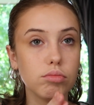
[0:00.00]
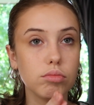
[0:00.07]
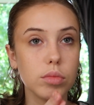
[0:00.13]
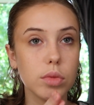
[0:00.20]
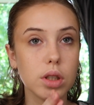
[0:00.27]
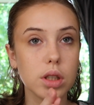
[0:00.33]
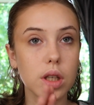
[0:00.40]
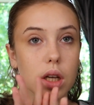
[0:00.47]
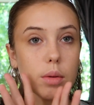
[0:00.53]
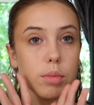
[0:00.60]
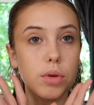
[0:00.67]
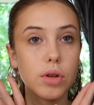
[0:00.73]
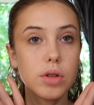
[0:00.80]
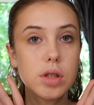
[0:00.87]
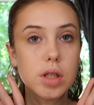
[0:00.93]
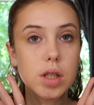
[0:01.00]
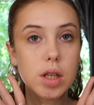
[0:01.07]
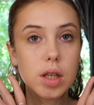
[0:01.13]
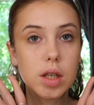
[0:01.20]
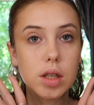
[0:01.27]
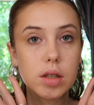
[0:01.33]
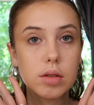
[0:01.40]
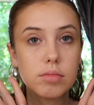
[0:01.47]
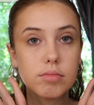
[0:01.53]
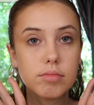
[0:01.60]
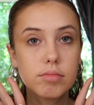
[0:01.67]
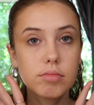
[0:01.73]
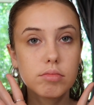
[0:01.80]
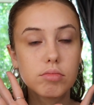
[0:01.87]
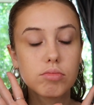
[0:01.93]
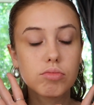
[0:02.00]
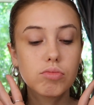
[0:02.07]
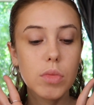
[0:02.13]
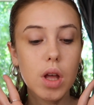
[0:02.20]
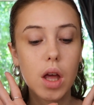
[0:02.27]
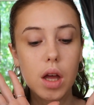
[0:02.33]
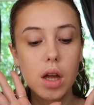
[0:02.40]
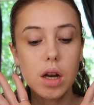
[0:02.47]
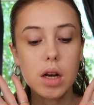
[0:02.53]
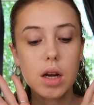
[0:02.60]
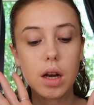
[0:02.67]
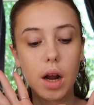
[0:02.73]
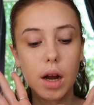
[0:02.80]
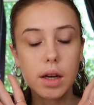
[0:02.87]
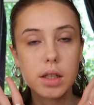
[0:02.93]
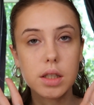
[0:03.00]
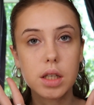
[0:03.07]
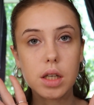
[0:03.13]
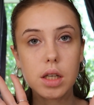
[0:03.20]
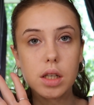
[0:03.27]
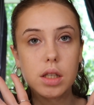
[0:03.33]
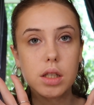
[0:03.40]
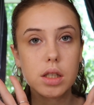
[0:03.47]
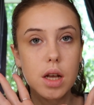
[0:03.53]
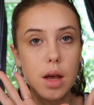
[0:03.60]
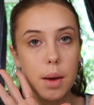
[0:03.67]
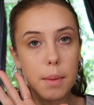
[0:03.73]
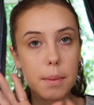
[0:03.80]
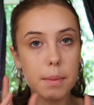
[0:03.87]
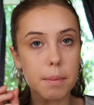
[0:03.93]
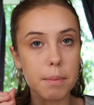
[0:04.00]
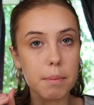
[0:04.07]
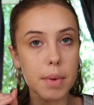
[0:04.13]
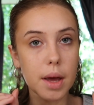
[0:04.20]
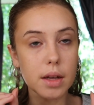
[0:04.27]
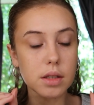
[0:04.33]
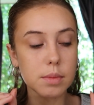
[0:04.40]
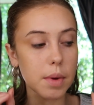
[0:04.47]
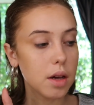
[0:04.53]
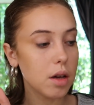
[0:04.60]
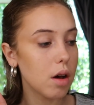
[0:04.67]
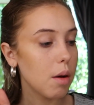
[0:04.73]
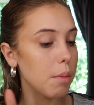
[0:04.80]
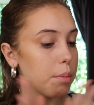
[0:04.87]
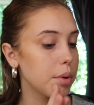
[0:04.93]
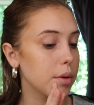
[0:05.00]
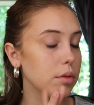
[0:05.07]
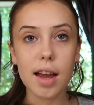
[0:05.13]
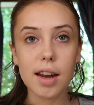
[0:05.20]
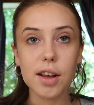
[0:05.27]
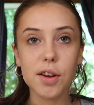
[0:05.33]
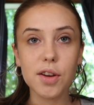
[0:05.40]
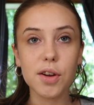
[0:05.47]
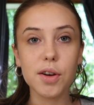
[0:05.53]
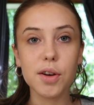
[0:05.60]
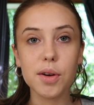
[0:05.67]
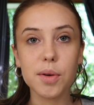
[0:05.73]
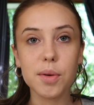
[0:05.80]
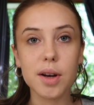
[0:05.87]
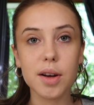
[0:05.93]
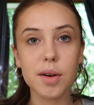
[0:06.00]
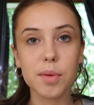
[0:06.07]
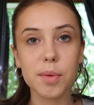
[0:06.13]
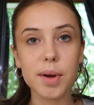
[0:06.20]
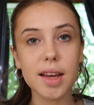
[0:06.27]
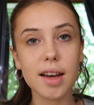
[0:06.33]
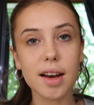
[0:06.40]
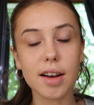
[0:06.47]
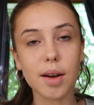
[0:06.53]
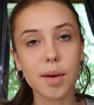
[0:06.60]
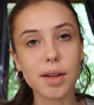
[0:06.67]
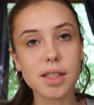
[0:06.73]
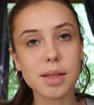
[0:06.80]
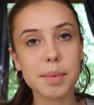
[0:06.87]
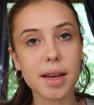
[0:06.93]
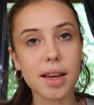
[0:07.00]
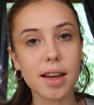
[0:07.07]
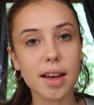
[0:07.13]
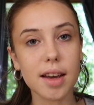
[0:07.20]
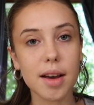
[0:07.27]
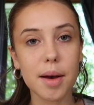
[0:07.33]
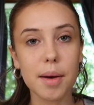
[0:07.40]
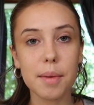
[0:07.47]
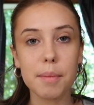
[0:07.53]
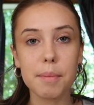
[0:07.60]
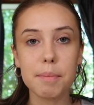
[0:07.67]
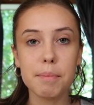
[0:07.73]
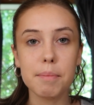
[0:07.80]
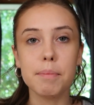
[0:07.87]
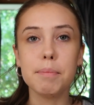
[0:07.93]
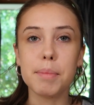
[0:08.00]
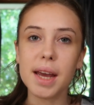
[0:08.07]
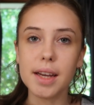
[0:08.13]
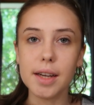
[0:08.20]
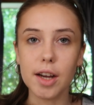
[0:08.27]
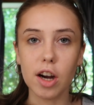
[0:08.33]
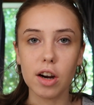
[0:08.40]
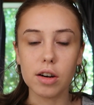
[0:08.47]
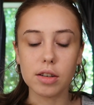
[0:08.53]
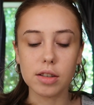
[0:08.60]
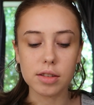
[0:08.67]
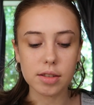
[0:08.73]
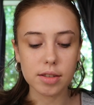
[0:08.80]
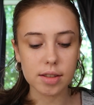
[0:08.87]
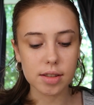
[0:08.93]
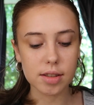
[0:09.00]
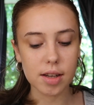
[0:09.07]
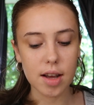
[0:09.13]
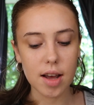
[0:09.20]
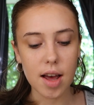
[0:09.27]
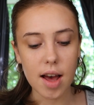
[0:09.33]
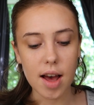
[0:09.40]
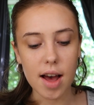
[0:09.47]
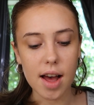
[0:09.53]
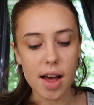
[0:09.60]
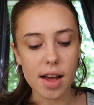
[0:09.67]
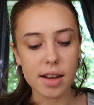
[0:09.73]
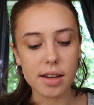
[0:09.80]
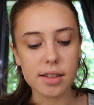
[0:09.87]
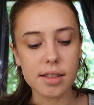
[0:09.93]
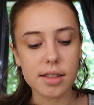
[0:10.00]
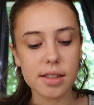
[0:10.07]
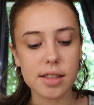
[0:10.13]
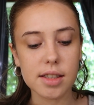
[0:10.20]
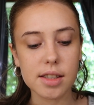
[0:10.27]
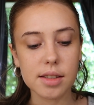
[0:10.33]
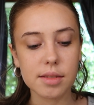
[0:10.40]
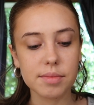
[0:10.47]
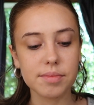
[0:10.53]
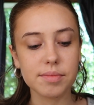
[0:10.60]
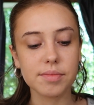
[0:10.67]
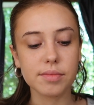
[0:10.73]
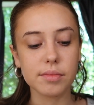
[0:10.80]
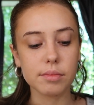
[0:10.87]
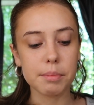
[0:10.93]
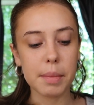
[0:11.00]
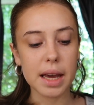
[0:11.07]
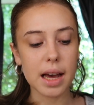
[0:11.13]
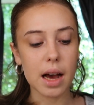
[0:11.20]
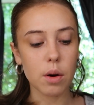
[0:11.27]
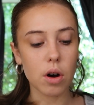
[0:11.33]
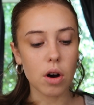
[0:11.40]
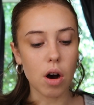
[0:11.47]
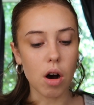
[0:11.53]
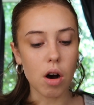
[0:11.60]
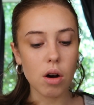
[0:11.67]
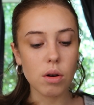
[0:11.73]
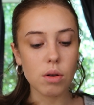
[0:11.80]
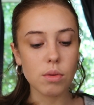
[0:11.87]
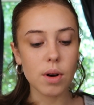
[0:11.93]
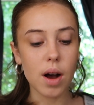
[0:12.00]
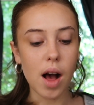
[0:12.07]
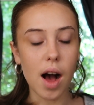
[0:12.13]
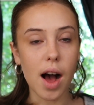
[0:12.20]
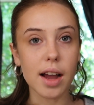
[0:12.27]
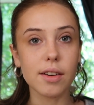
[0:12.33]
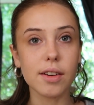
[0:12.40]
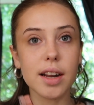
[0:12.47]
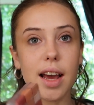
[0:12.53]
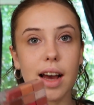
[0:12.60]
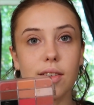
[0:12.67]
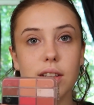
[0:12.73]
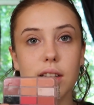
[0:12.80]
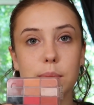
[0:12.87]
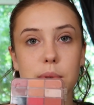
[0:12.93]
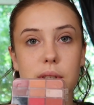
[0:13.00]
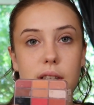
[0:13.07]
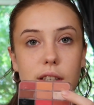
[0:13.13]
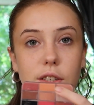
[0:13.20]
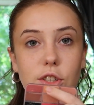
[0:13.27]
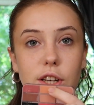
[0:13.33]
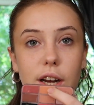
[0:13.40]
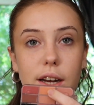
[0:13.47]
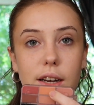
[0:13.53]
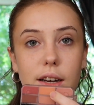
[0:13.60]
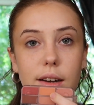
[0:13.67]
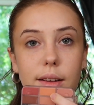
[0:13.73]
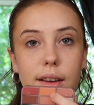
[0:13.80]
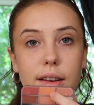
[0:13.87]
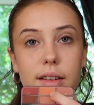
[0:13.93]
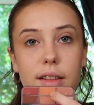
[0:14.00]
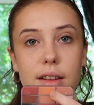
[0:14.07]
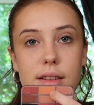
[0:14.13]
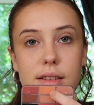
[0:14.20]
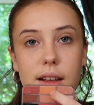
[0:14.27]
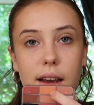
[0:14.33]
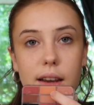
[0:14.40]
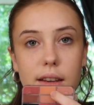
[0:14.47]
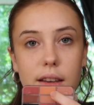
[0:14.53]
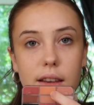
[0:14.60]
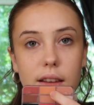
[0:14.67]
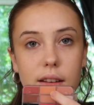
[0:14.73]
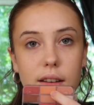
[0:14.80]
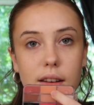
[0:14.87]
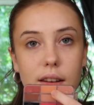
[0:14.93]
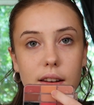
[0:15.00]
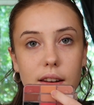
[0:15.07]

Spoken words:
this kind of bronzy 90s base makeup. Anywho, we are going to be big girls and make our, oh, I already have a lipstick shade in here that's like it.